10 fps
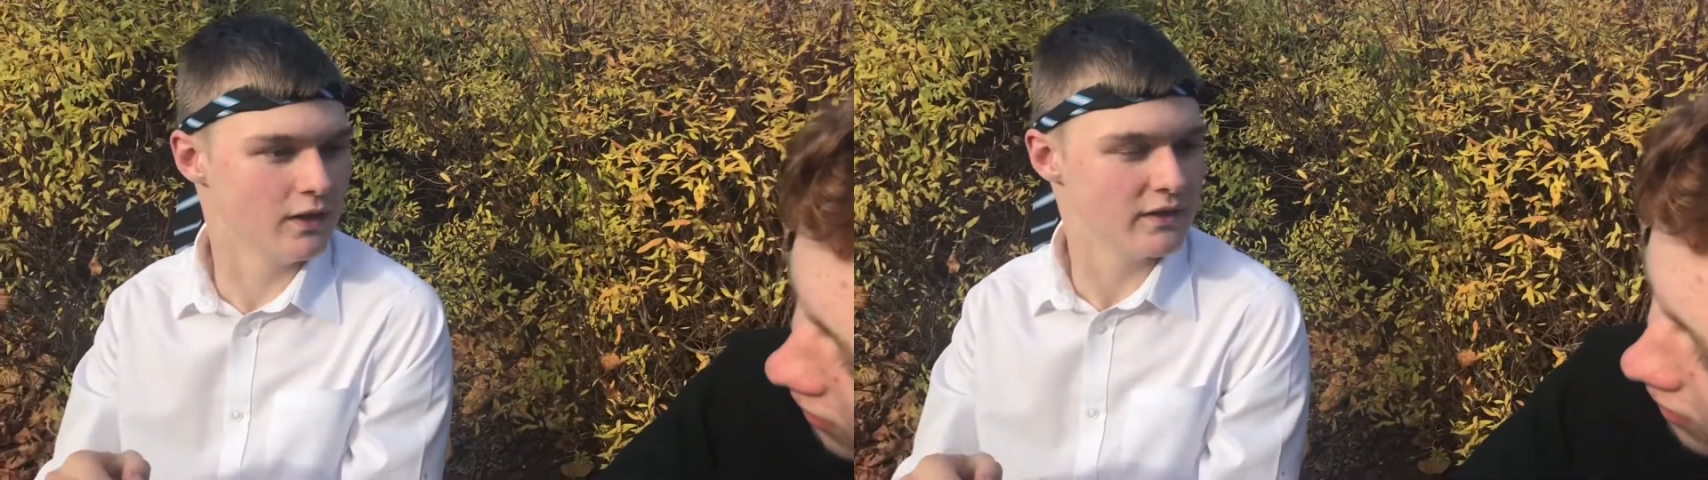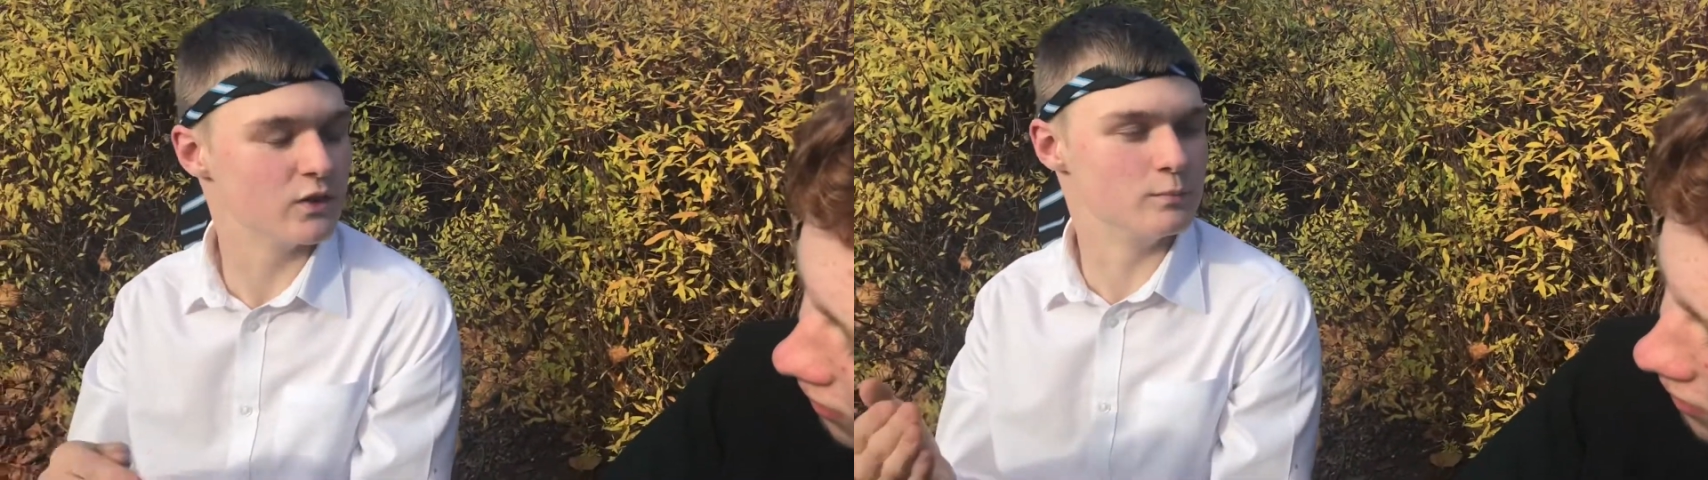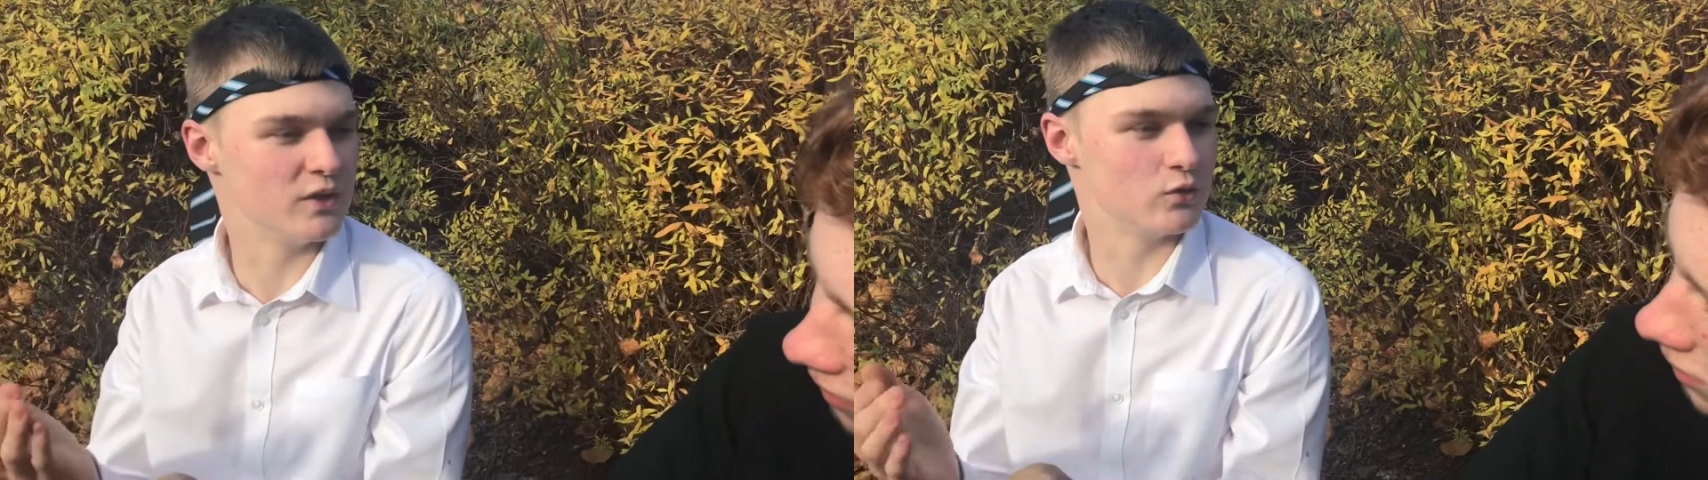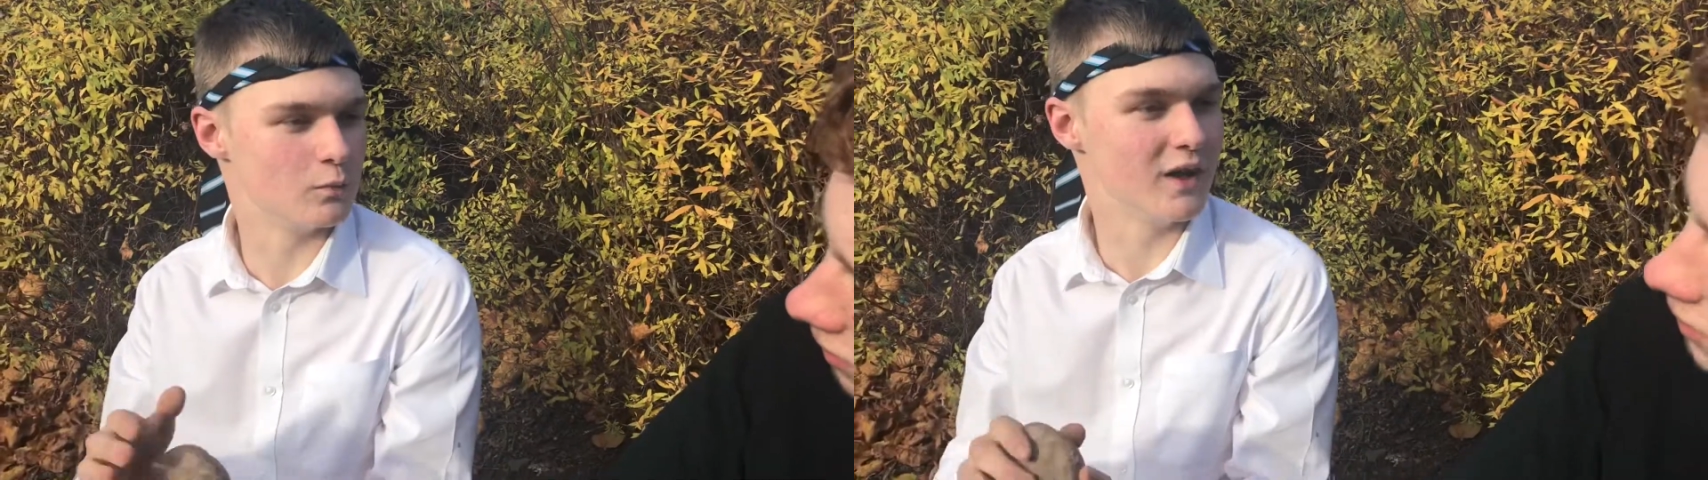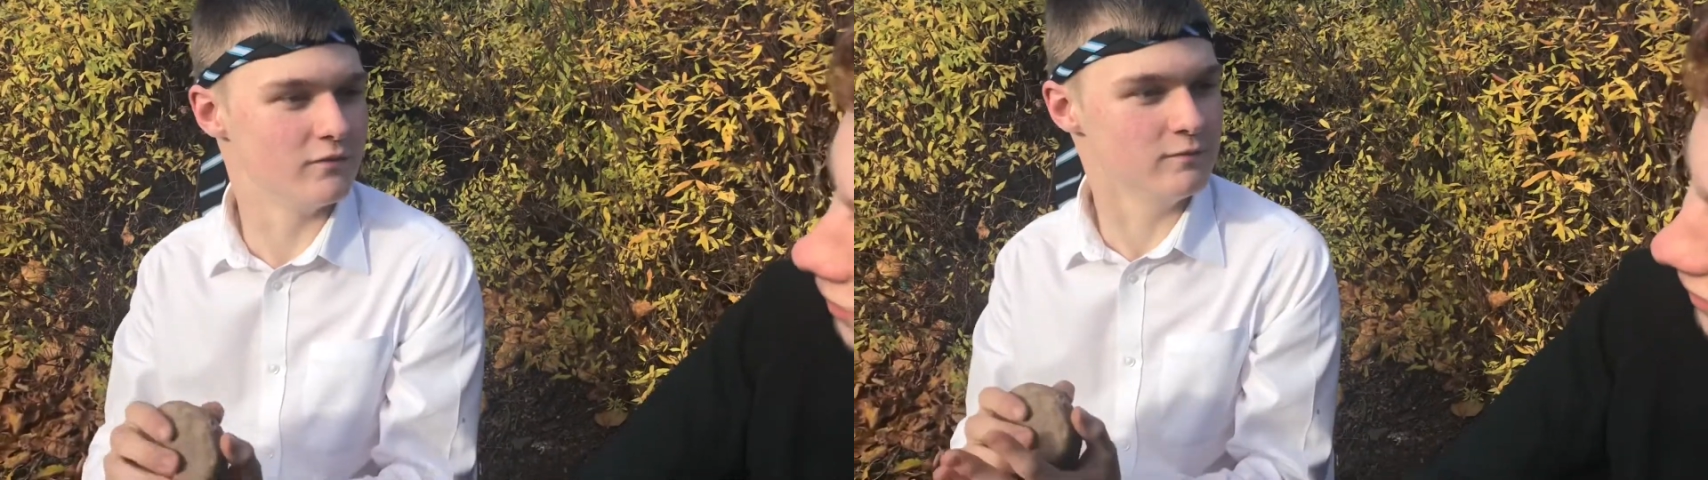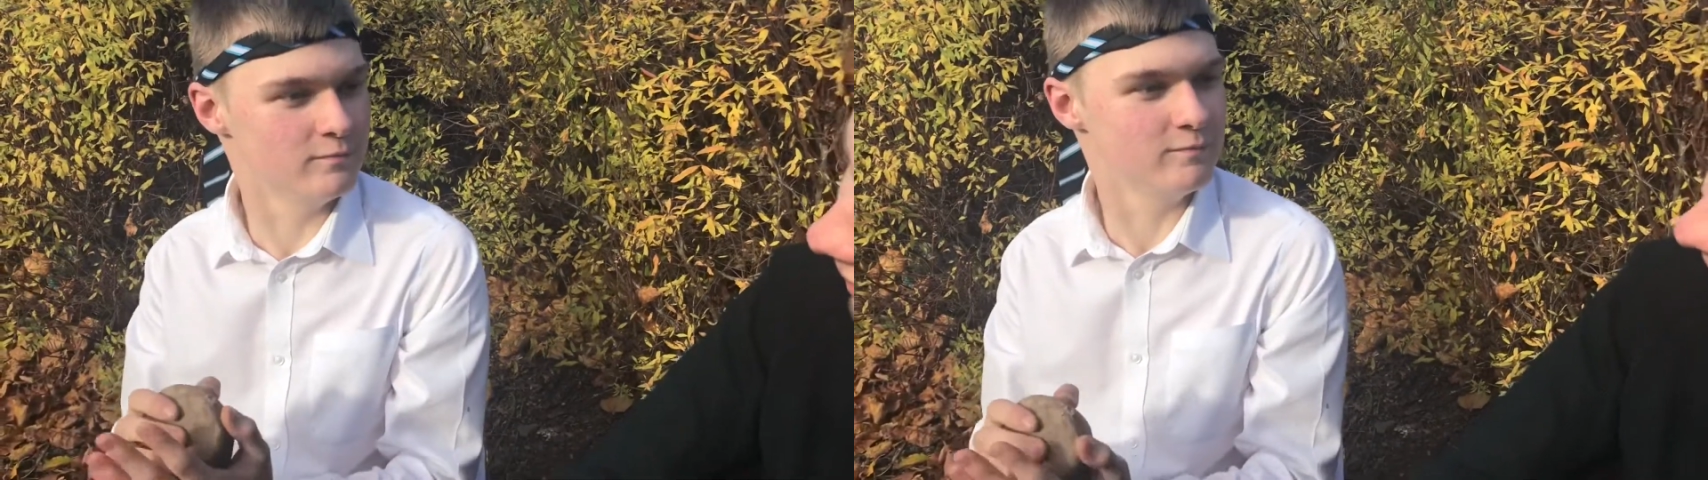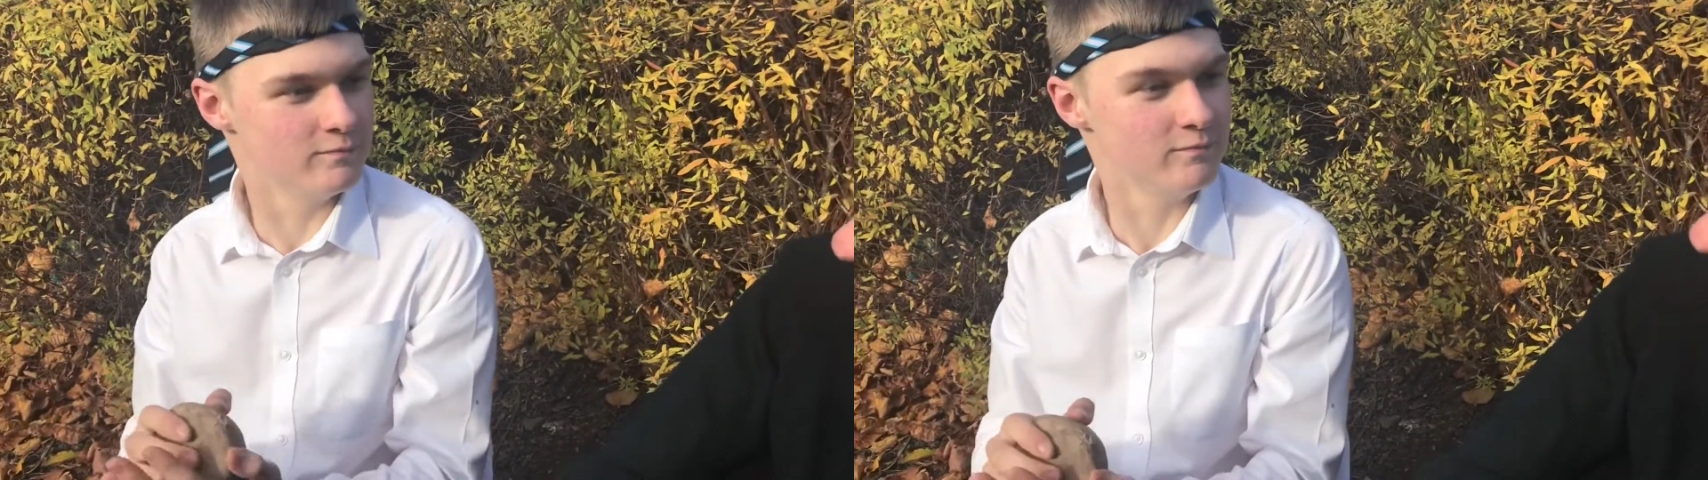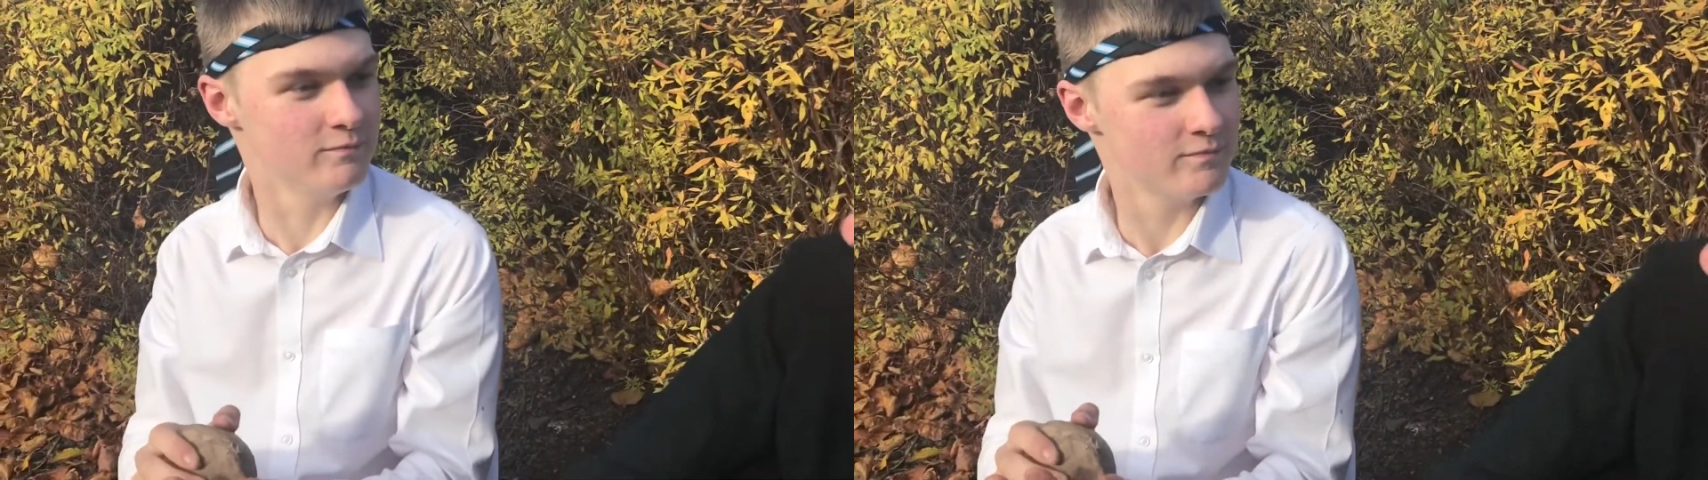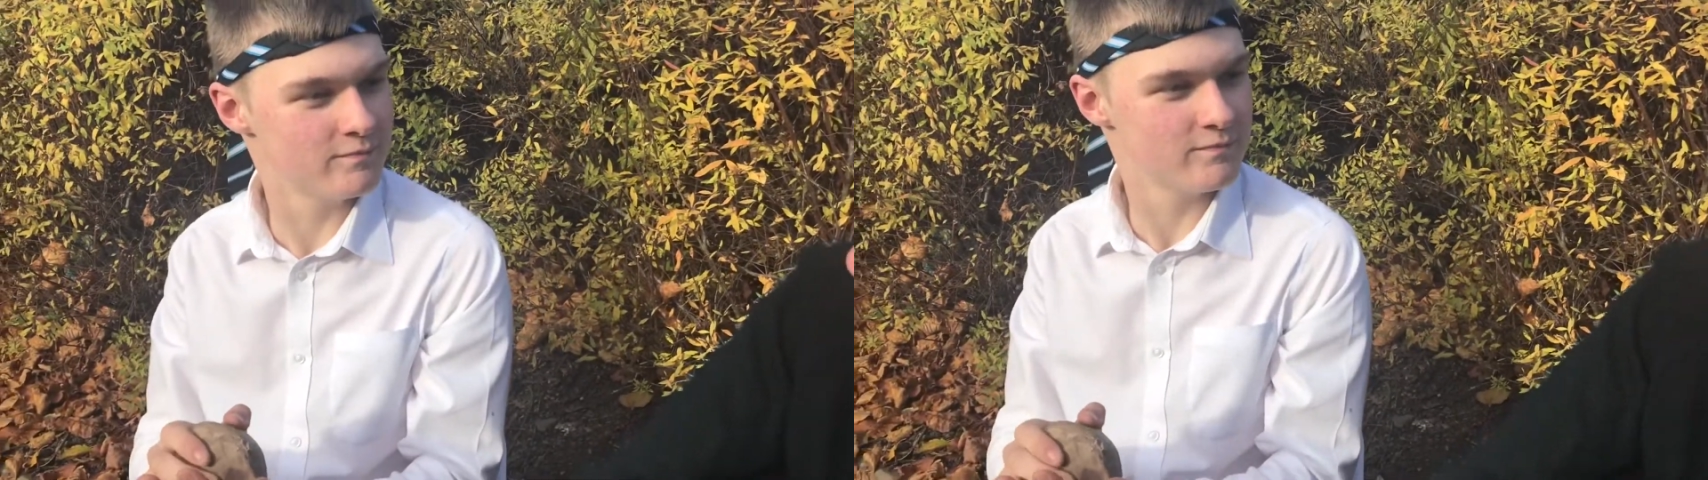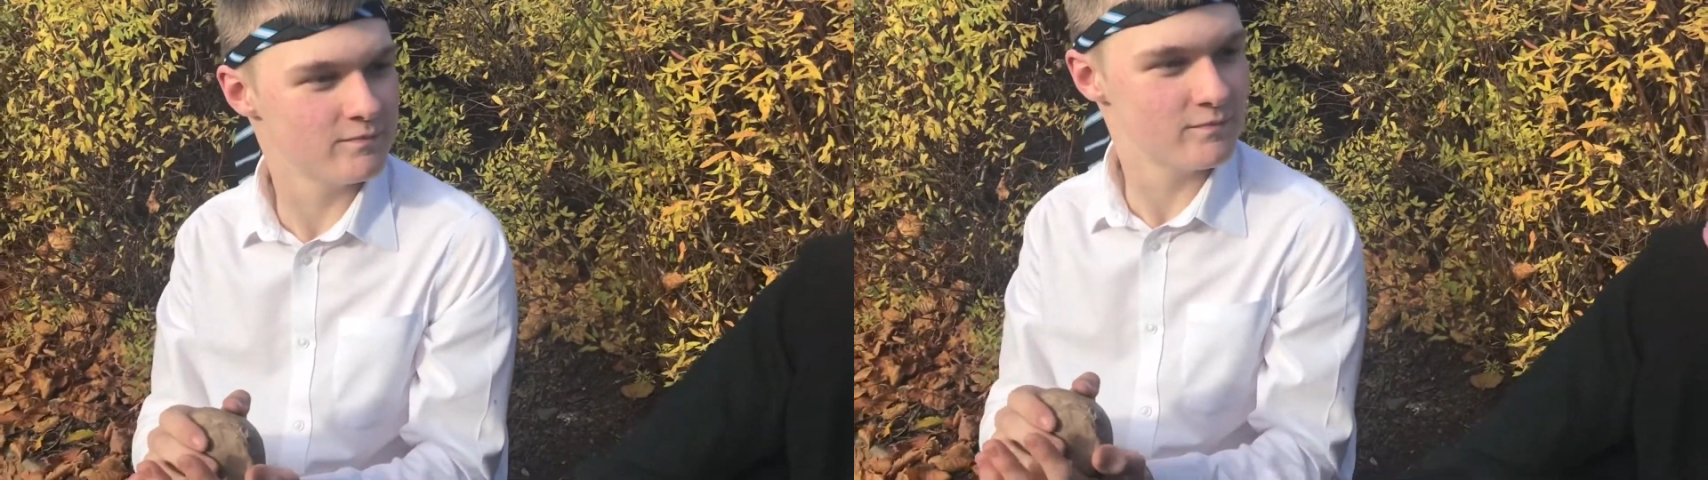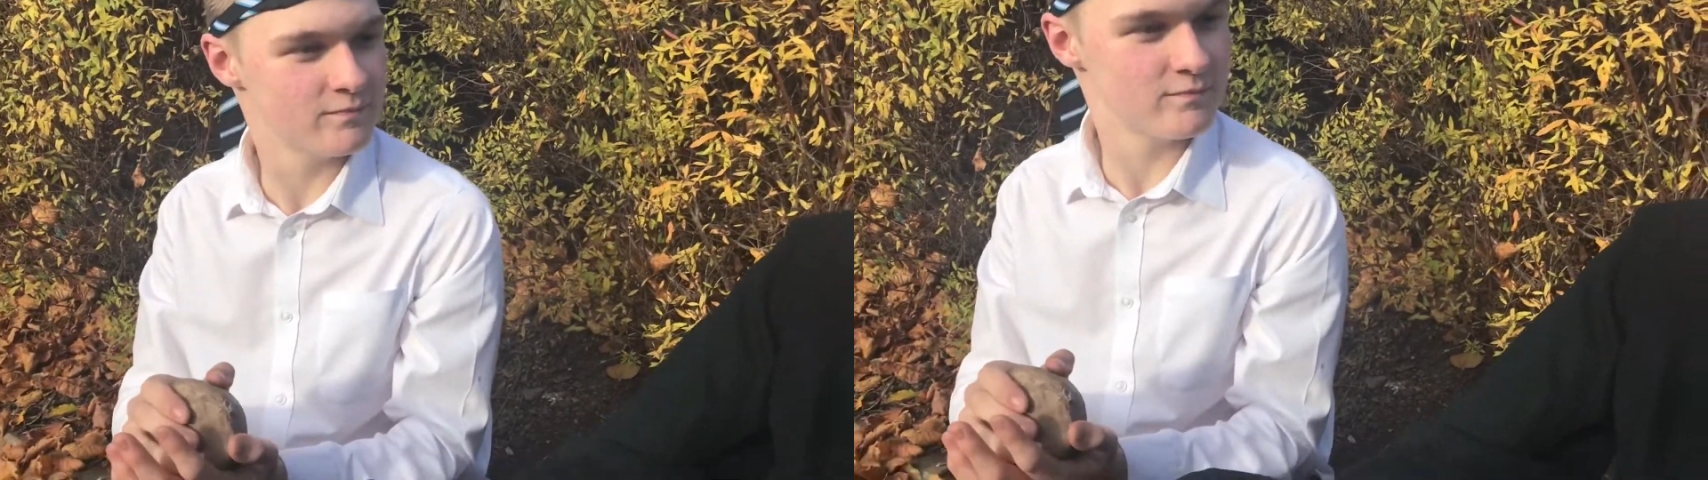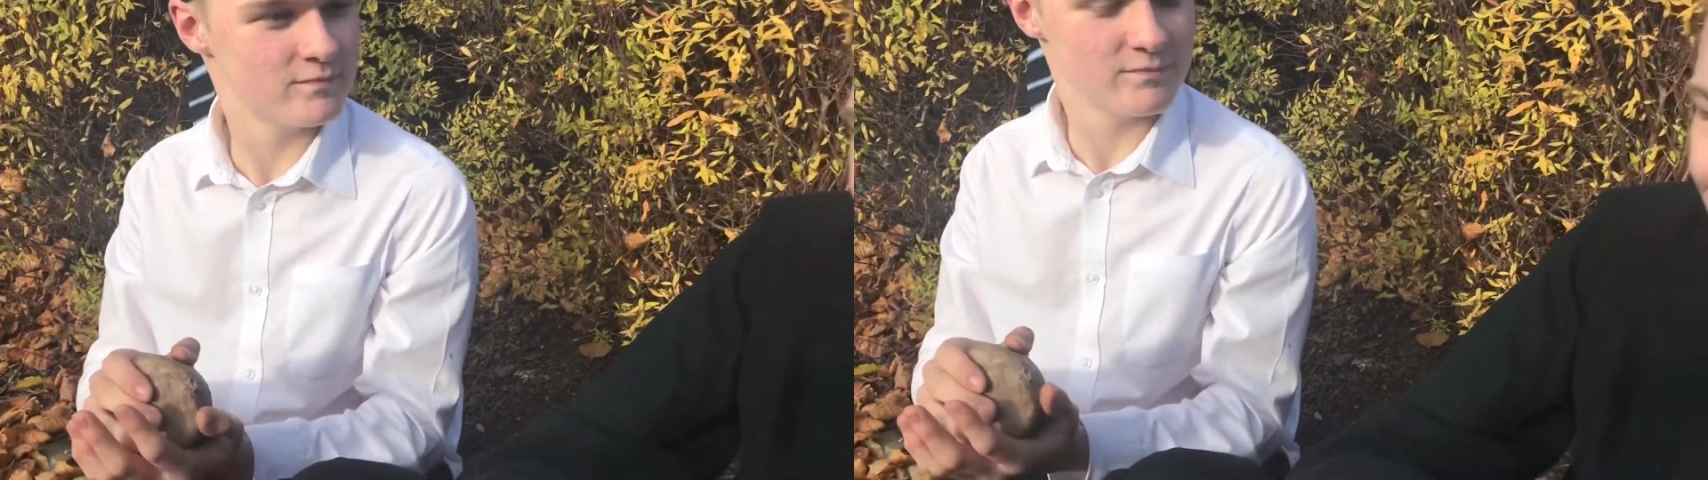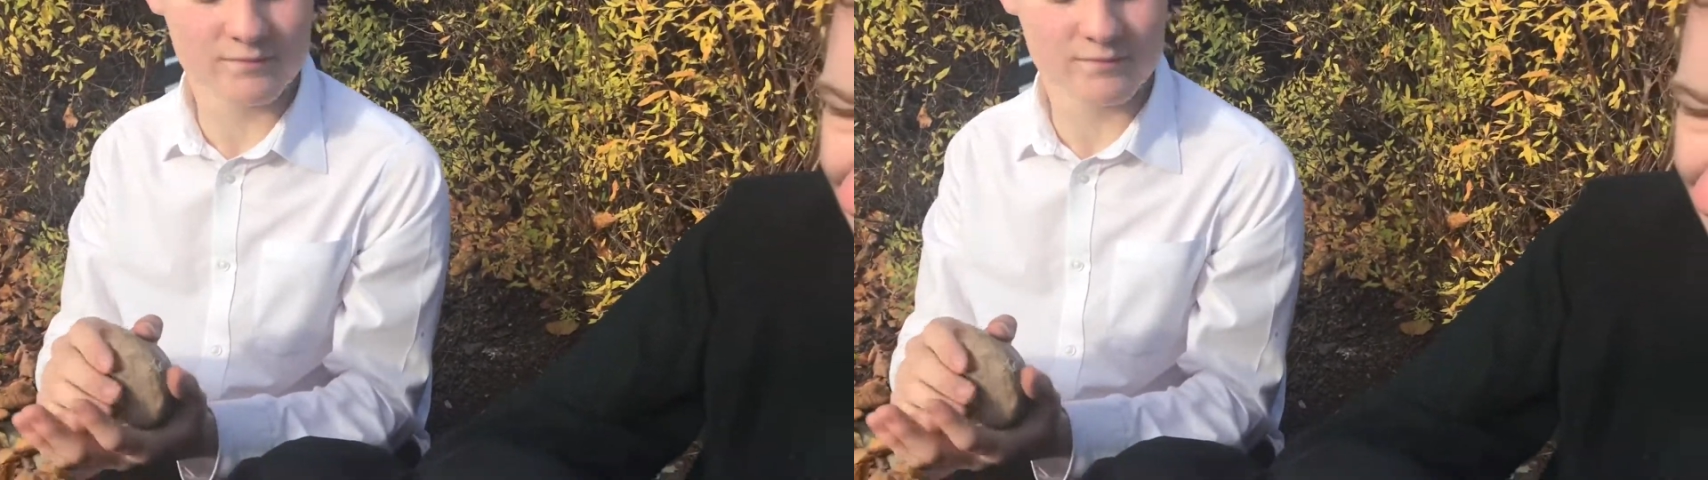could beat your wife. okay.